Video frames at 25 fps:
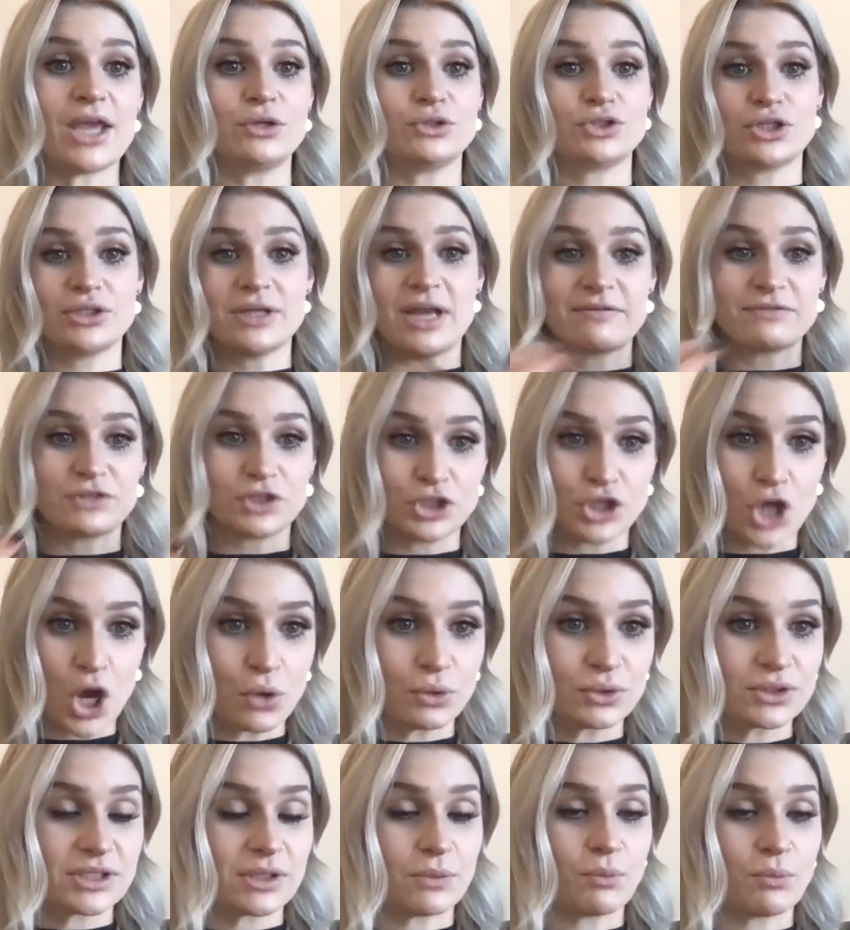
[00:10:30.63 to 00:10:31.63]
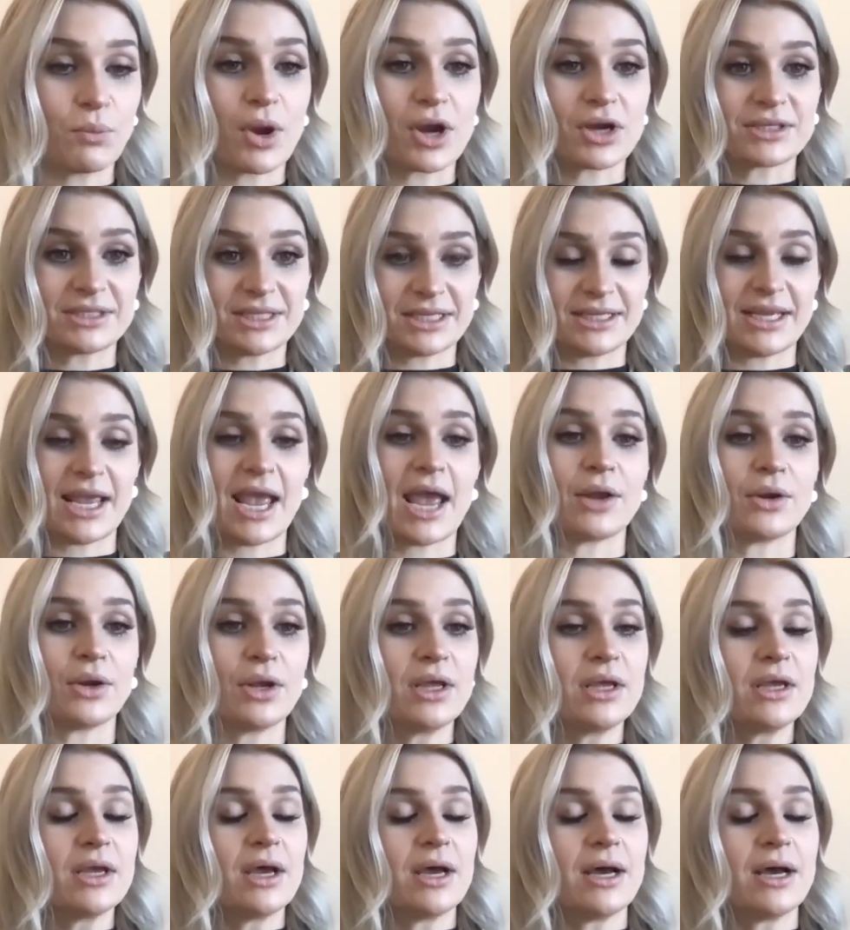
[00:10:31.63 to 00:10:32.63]
You shouldn't have to go somewhere to get
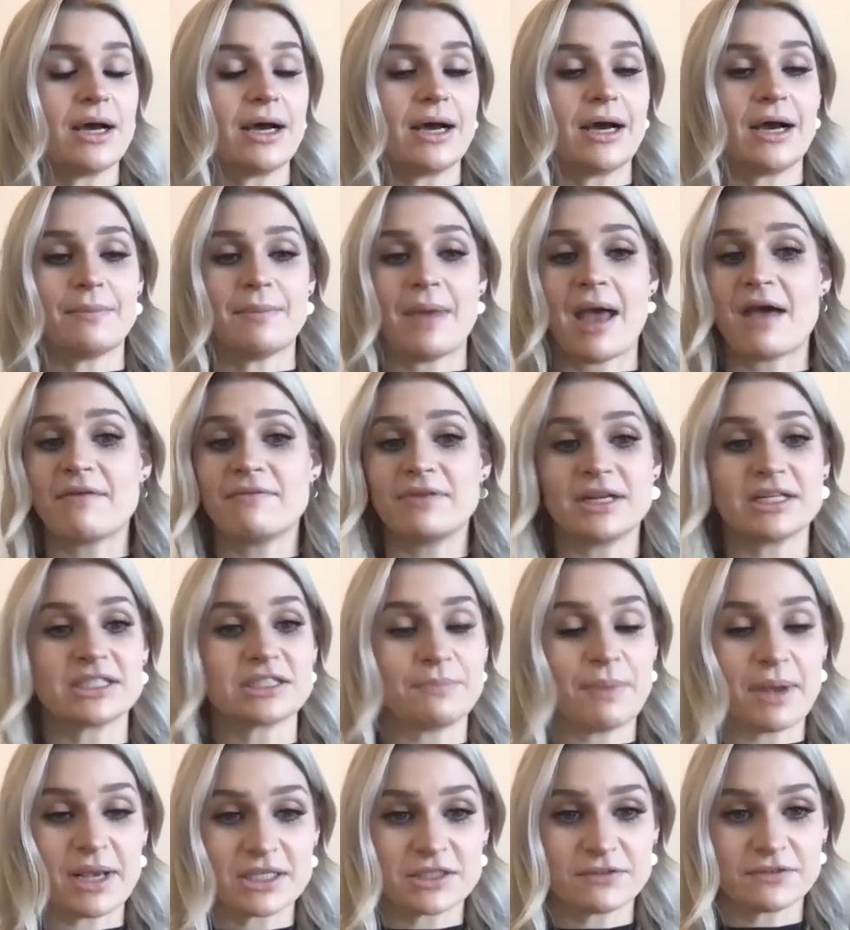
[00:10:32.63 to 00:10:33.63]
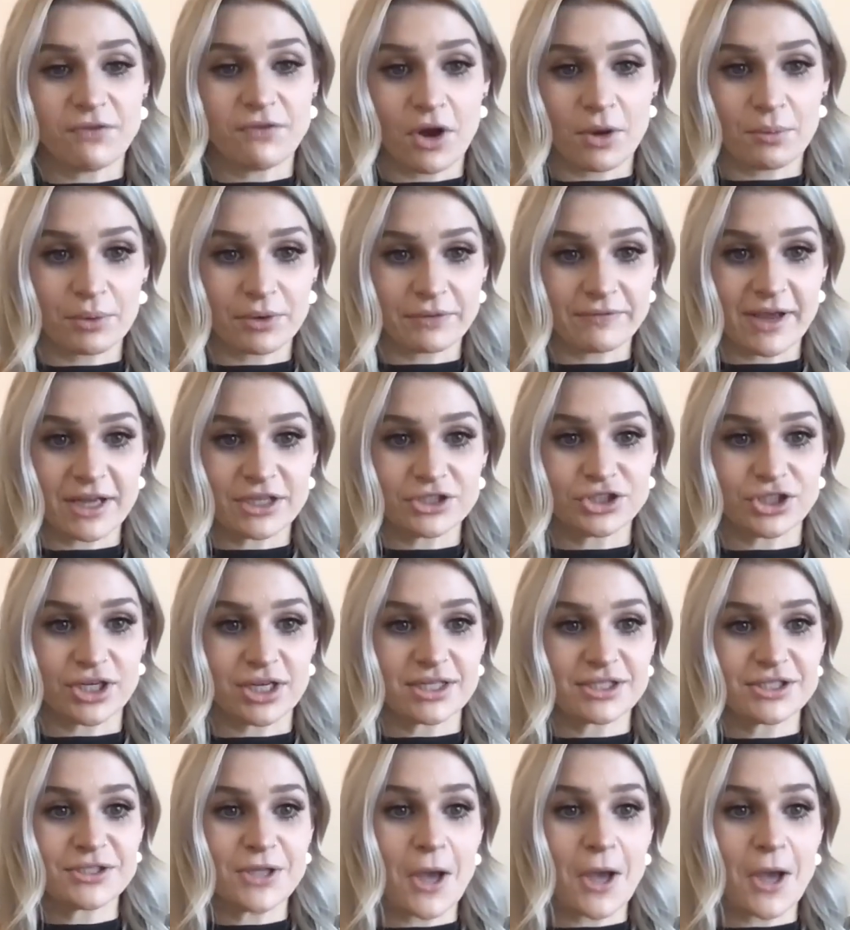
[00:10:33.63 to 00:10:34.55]
evidence-based fall prevention.